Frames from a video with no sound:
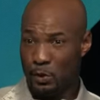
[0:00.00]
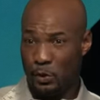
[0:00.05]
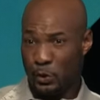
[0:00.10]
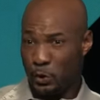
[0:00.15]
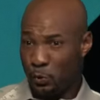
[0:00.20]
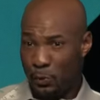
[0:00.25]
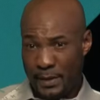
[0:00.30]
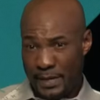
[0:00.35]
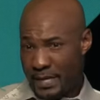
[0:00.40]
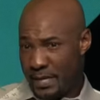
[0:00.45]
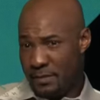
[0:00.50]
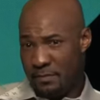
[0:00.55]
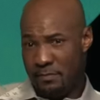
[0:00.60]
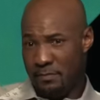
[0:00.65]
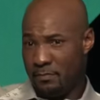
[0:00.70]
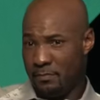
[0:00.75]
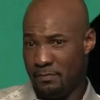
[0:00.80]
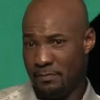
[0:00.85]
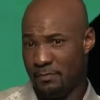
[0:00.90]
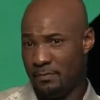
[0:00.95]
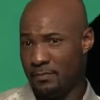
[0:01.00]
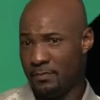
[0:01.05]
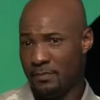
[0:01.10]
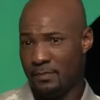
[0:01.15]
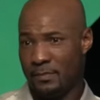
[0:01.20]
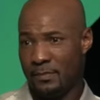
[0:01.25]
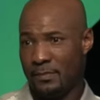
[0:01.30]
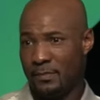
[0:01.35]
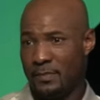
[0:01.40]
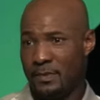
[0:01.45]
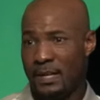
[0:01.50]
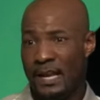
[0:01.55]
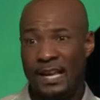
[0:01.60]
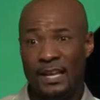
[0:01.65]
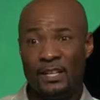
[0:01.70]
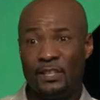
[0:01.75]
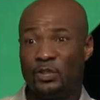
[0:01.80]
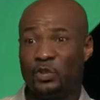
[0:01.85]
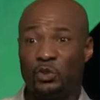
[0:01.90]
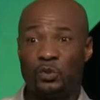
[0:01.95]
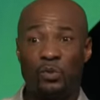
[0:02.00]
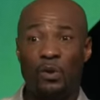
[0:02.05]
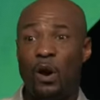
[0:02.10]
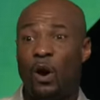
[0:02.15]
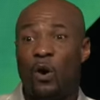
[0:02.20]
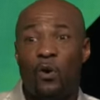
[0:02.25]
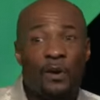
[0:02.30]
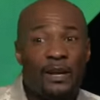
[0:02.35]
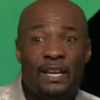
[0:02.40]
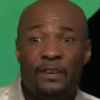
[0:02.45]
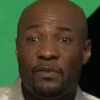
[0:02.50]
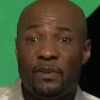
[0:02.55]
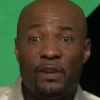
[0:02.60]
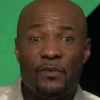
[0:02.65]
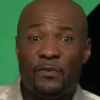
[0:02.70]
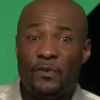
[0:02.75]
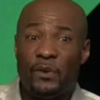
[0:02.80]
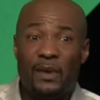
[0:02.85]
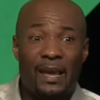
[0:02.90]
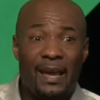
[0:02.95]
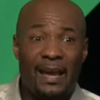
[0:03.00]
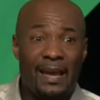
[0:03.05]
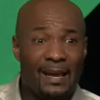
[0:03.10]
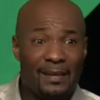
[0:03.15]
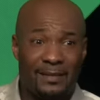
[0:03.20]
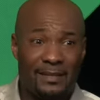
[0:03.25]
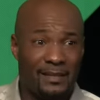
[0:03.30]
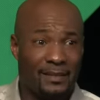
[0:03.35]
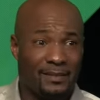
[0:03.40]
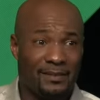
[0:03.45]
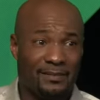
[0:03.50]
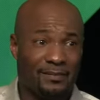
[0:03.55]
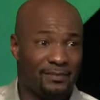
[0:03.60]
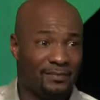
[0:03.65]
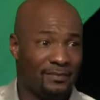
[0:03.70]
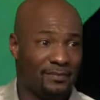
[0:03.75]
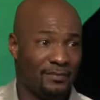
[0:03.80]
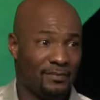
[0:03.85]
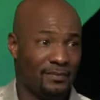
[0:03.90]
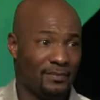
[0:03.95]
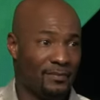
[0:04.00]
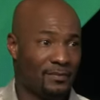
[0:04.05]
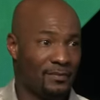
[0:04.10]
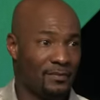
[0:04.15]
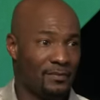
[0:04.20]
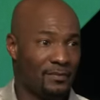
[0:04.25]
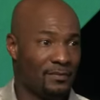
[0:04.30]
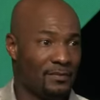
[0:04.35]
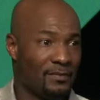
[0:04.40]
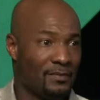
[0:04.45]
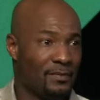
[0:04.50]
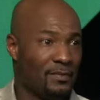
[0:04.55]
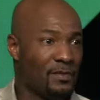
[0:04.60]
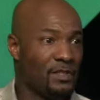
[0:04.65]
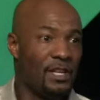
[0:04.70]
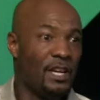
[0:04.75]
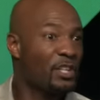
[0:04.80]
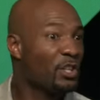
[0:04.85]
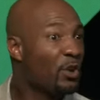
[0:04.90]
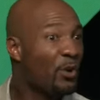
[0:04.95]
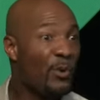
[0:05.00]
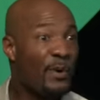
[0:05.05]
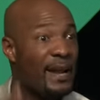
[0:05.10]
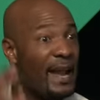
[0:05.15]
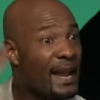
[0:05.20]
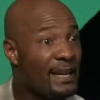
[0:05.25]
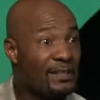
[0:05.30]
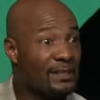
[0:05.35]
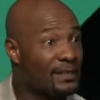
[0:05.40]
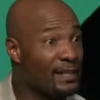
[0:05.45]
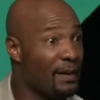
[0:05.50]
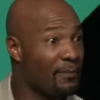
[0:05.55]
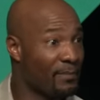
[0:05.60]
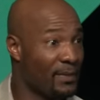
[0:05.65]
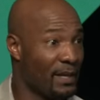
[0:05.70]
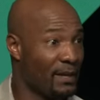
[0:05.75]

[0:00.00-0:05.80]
dream, draw, even if you can't. Just create something.